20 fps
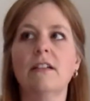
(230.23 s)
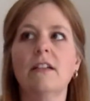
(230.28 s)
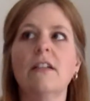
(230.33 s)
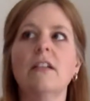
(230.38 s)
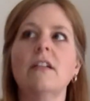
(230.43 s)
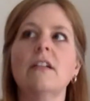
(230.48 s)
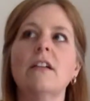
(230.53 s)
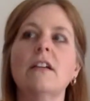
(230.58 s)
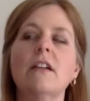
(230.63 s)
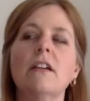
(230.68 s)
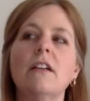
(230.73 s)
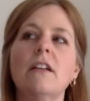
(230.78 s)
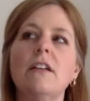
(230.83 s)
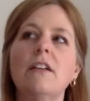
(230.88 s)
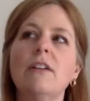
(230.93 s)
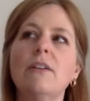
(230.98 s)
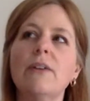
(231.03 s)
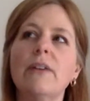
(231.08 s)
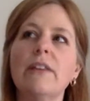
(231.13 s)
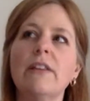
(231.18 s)
And
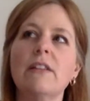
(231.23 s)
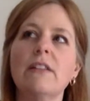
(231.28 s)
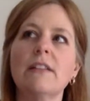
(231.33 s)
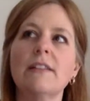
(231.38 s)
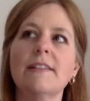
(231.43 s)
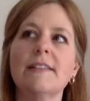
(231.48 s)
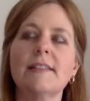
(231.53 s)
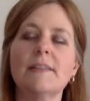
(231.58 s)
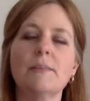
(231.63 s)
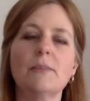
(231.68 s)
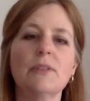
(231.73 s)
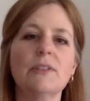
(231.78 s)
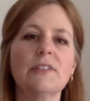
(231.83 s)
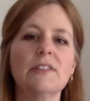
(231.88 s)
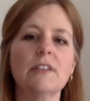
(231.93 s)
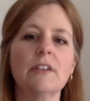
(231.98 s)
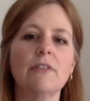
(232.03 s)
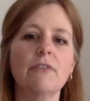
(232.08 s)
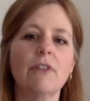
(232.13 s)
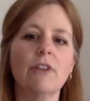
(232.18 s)
I think that's the most
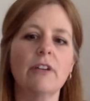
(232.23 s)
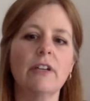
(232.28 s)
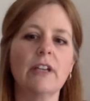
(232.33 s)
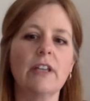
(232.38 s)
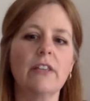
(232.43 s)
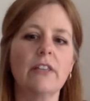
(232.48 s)
ironic